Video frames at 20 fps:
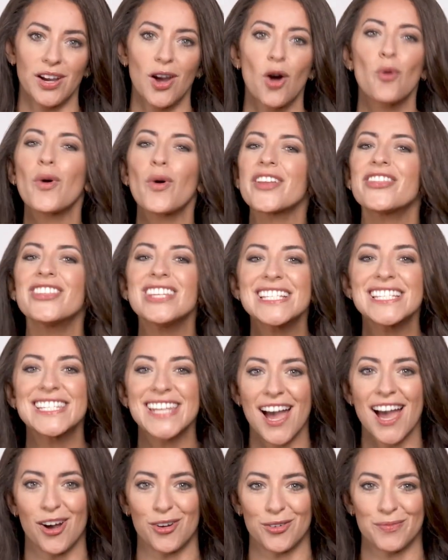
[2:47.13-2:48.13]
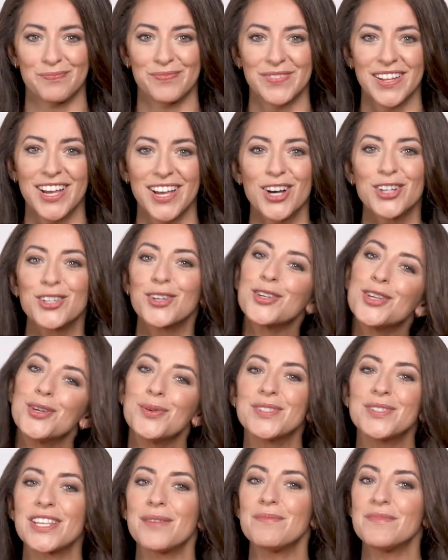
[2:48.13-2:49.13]
Write these down. You'll
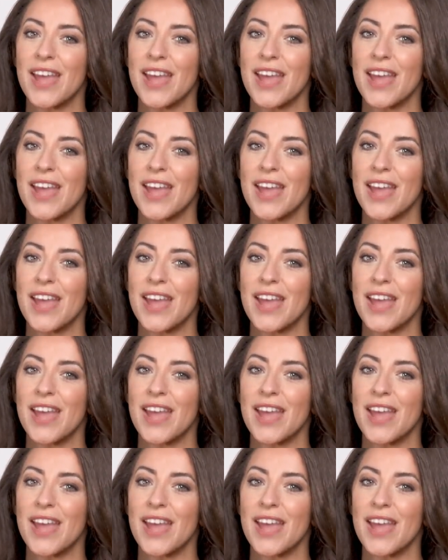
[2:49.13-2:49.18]
use them